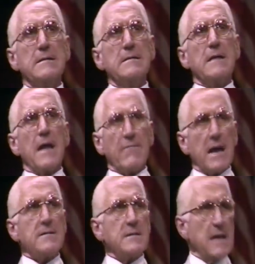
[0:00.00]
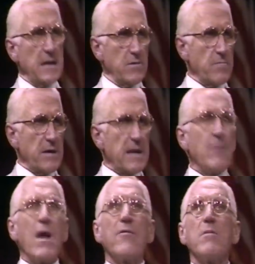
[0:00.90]
And I've got to tell you, it
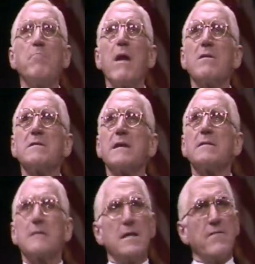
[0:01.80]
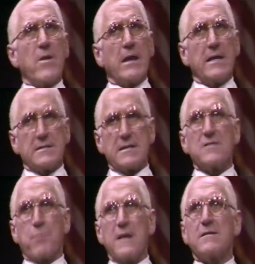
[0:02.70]
became rather embarrassing, to say the very least,
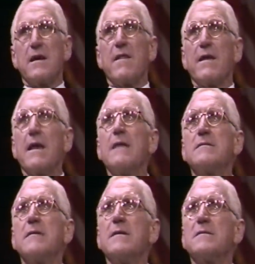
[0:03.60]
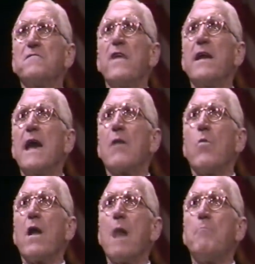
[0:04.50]
as President of the United States, to find out
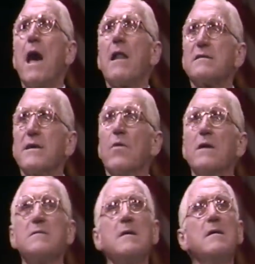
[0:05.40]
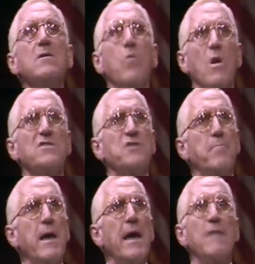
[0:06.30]
what our policy was towards
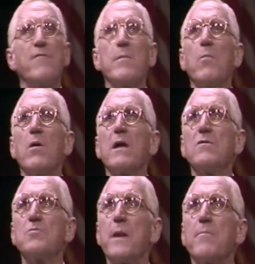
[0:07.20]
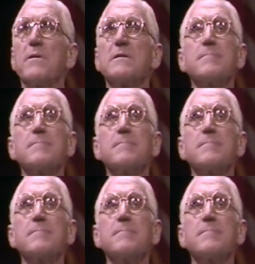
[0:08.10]
Japan from the morning newspapers.